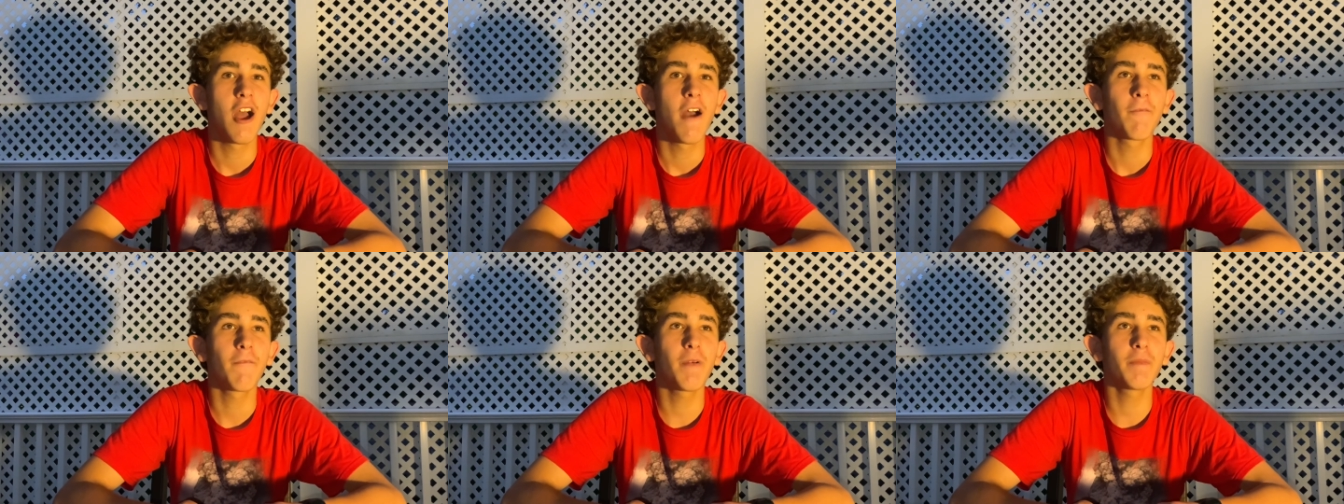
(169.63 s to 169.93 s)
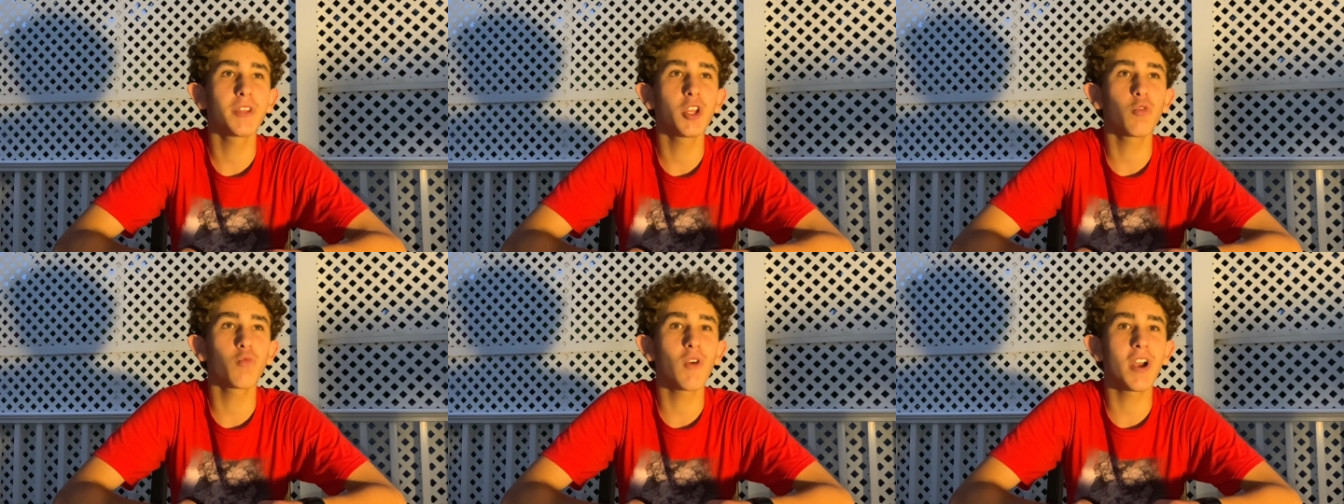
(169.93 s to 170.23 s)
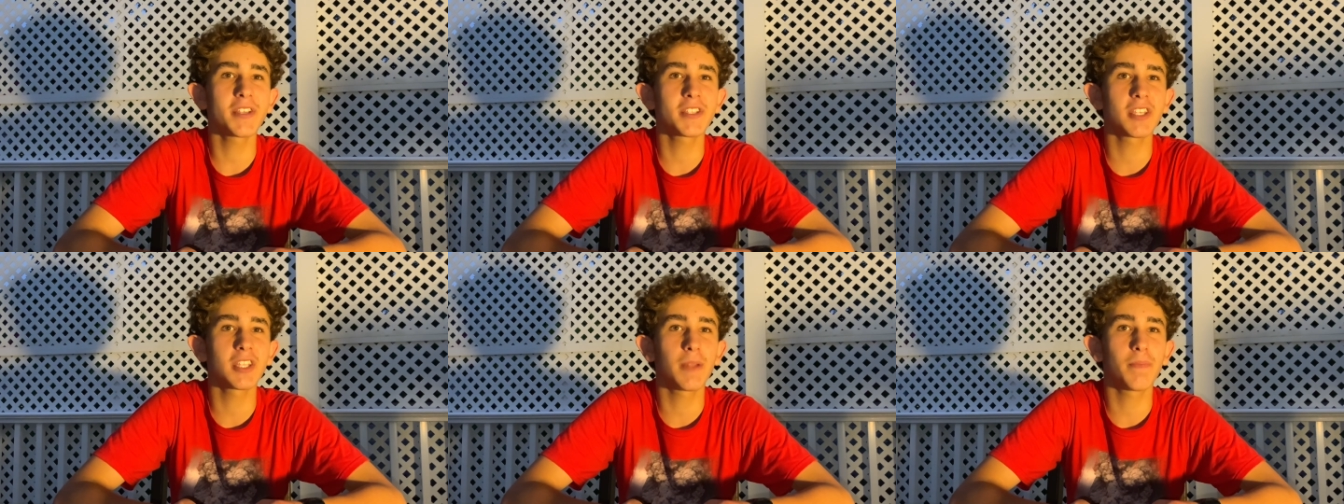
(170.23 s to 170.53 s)
from the
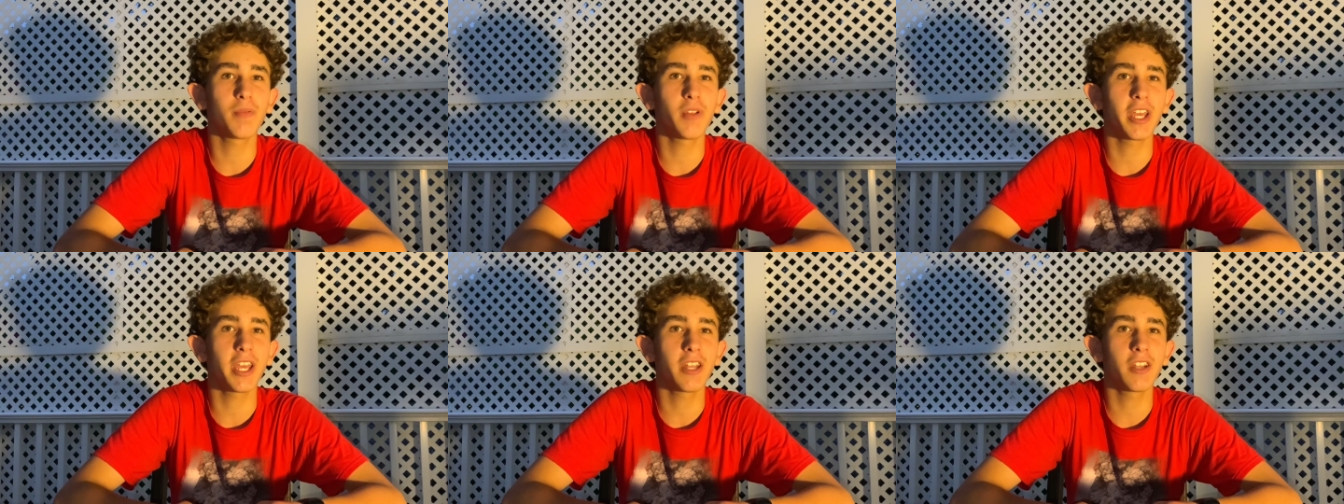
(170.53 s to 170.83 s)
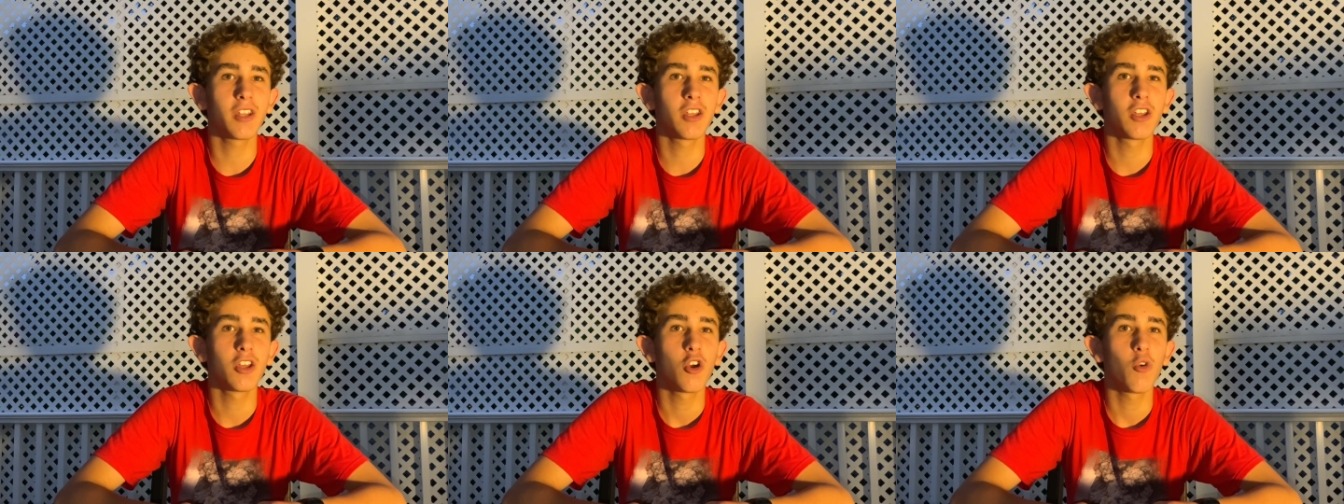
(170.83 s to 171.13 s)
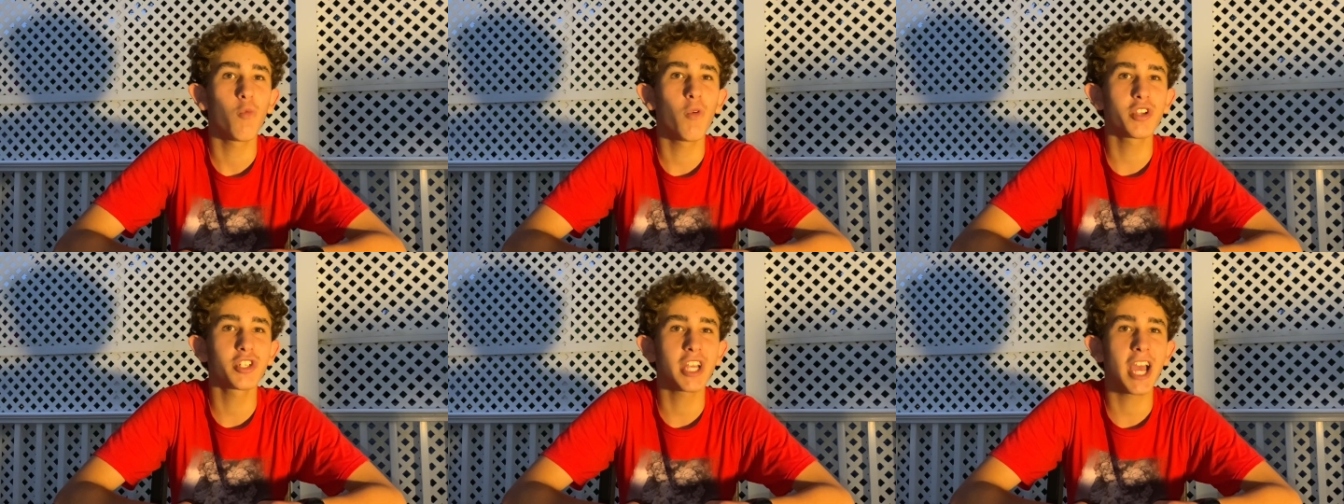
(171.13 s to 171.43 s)
rest of the plan,
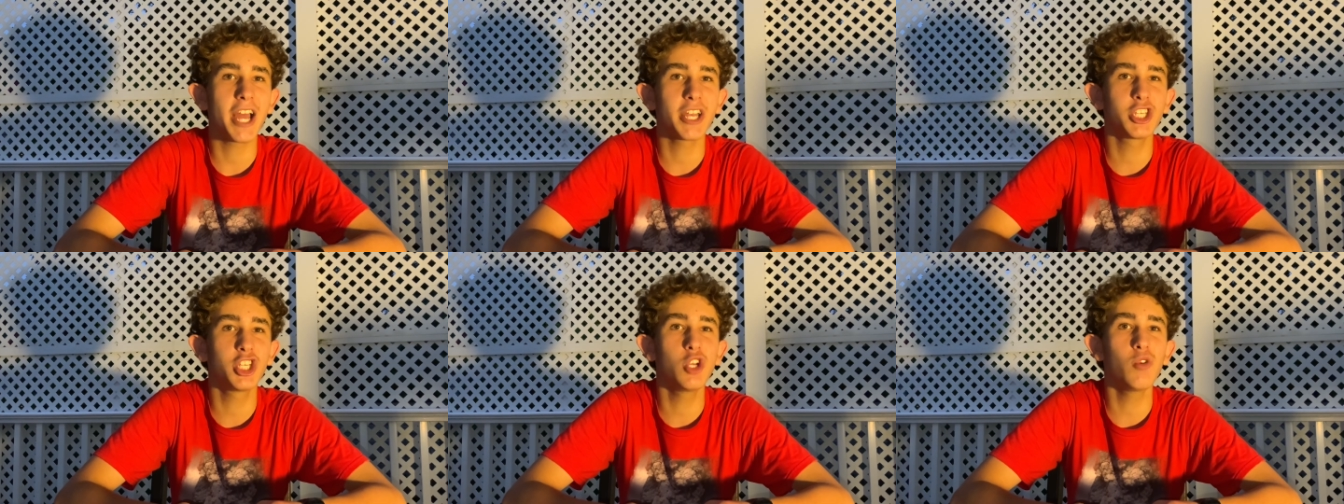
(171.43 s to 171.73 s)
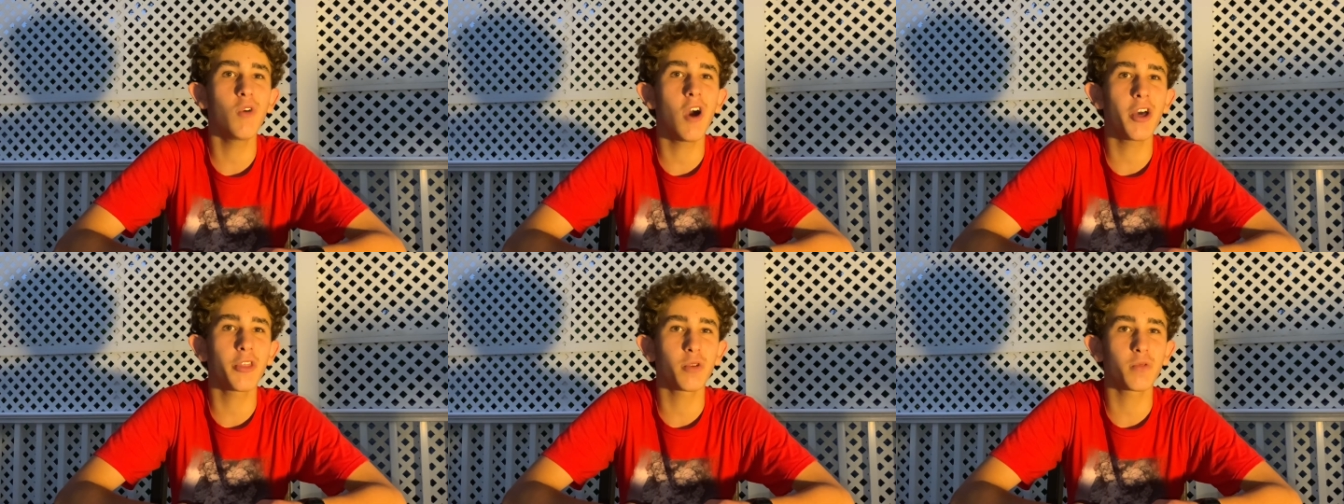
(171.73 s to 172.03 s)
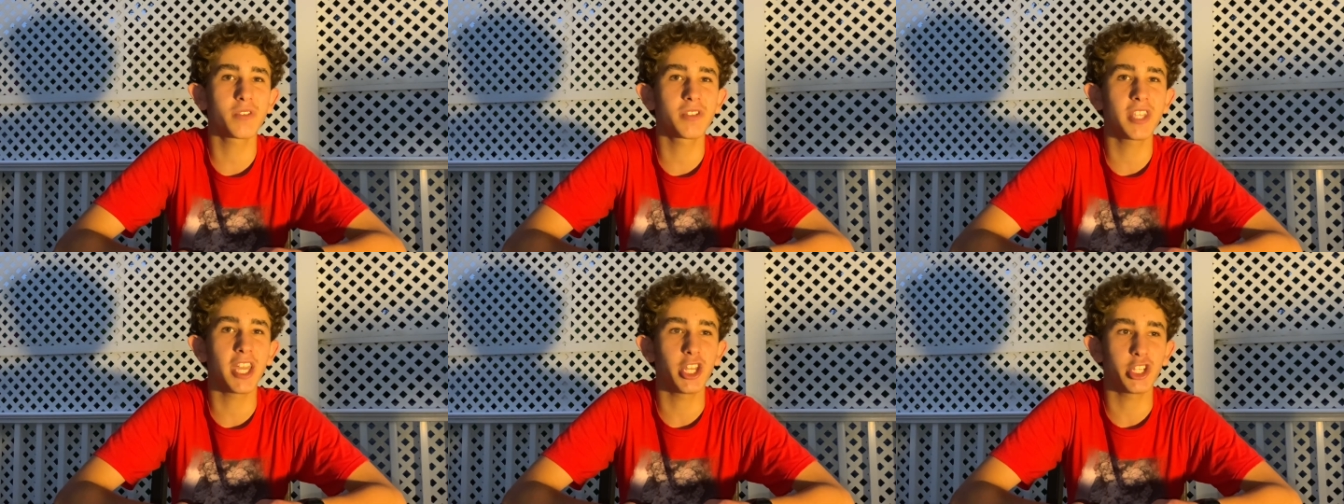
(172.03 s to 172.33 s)
which had two other
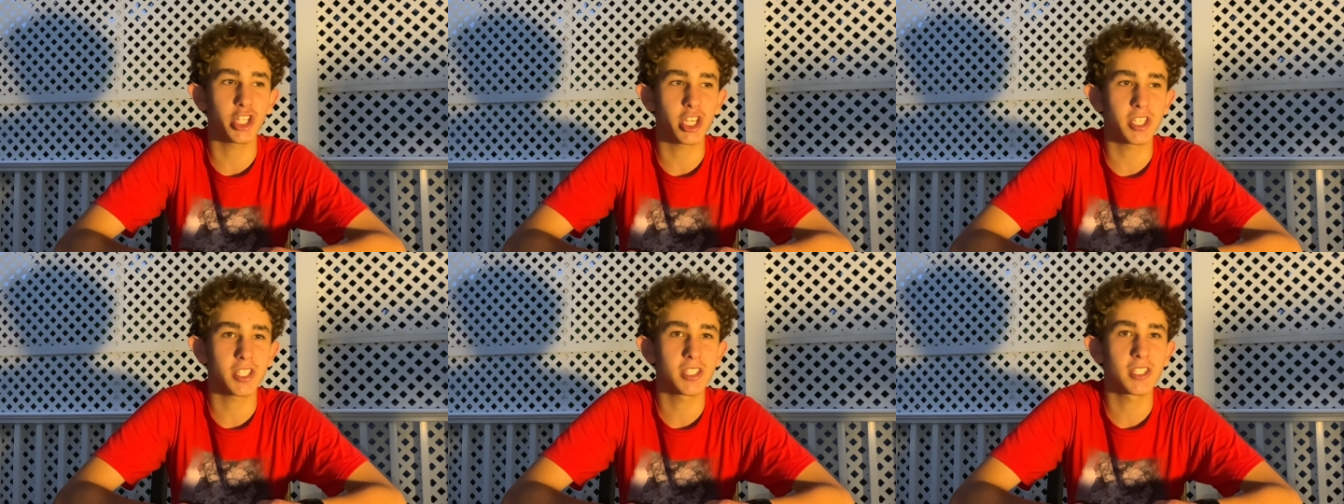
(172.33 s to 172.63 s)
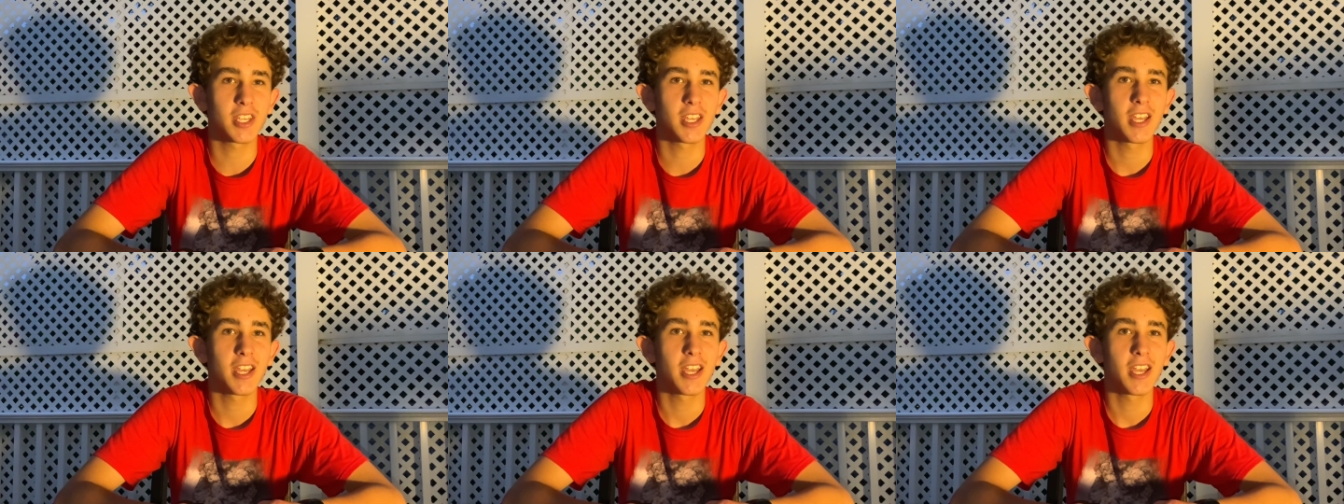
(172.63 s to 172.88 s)
stages.